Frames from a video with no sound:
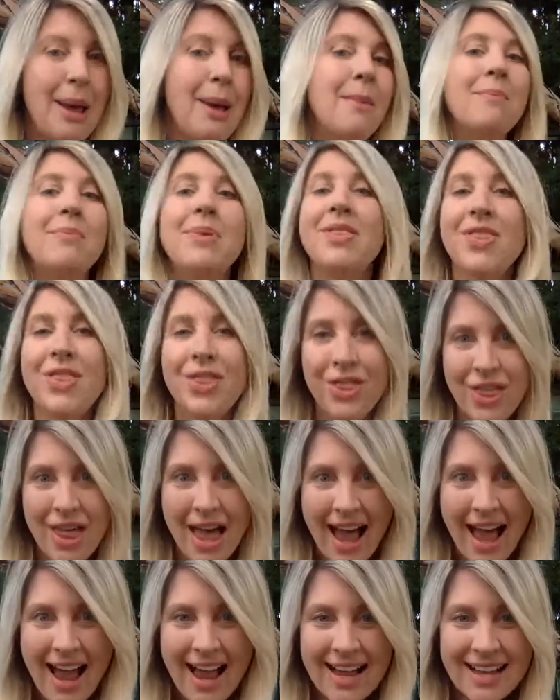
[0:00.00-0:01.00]
But
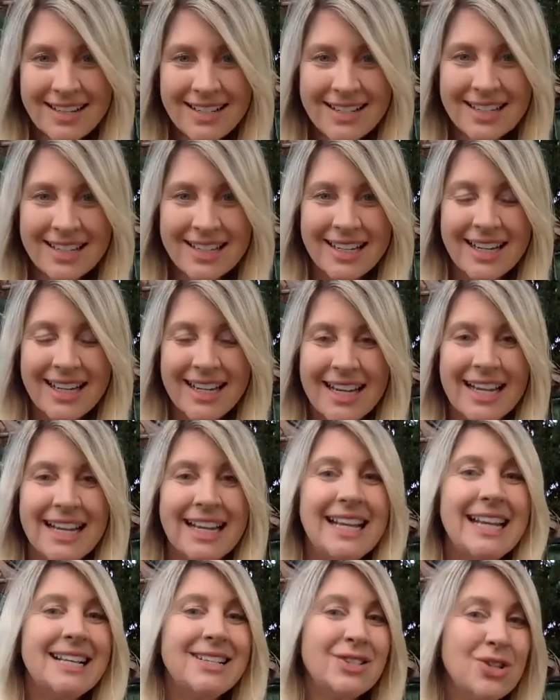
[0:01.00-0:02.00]
that
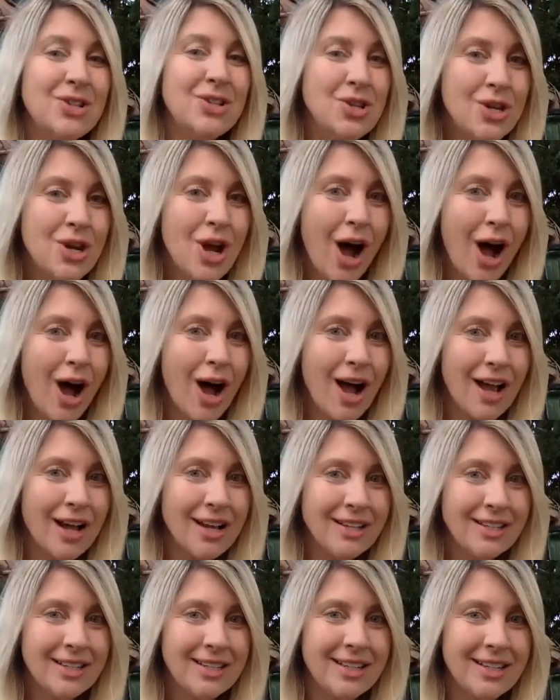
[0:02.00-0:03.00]
is
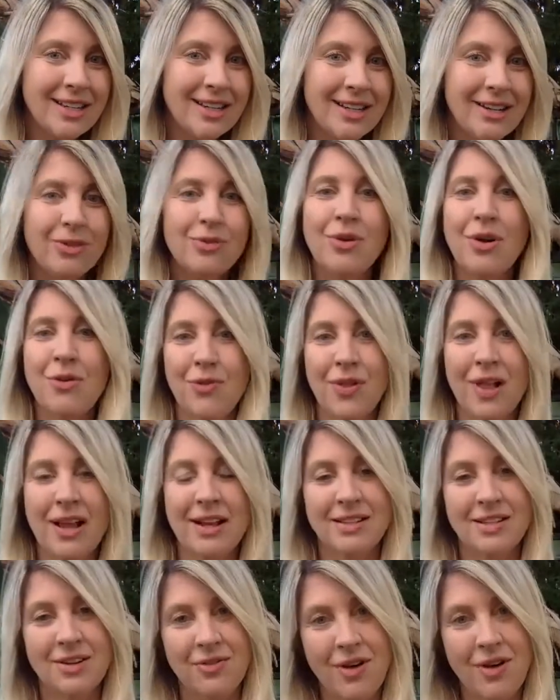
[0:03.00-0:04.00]
not
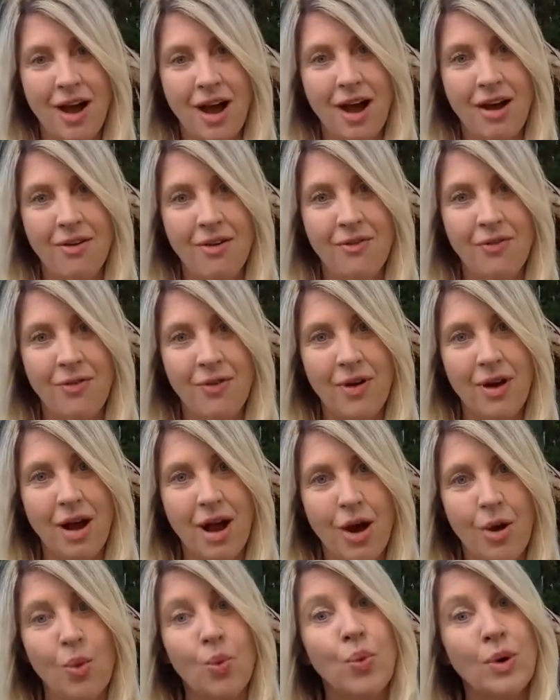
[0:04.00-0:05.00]
reflective of
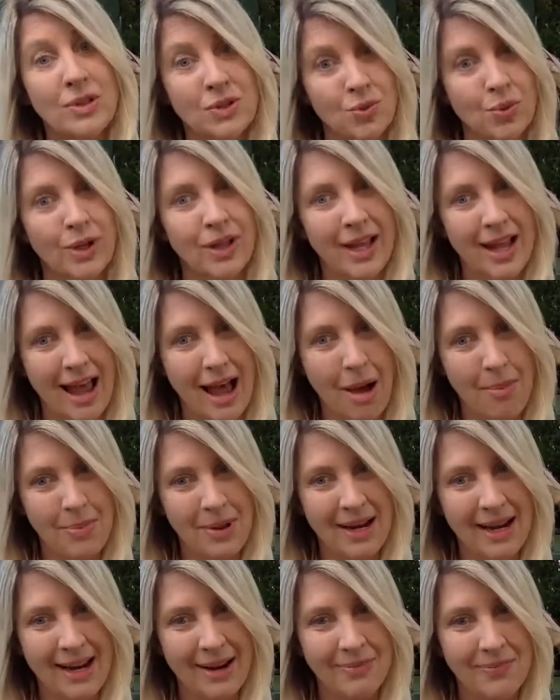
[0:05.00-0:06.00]
what's really
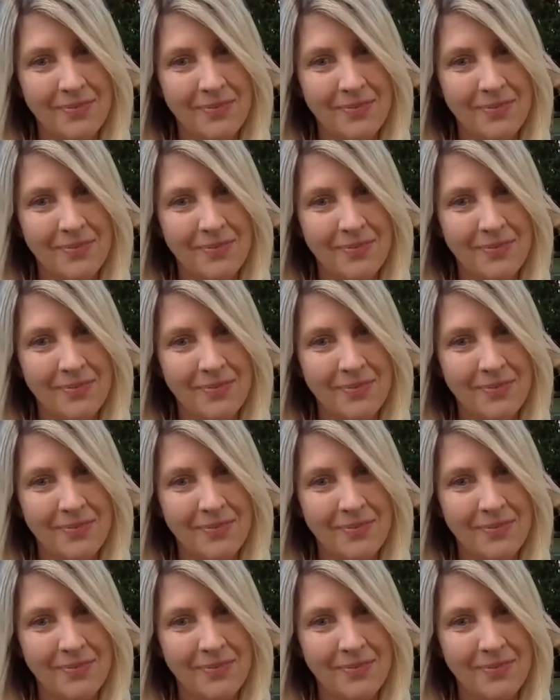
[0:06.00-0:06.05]
happening.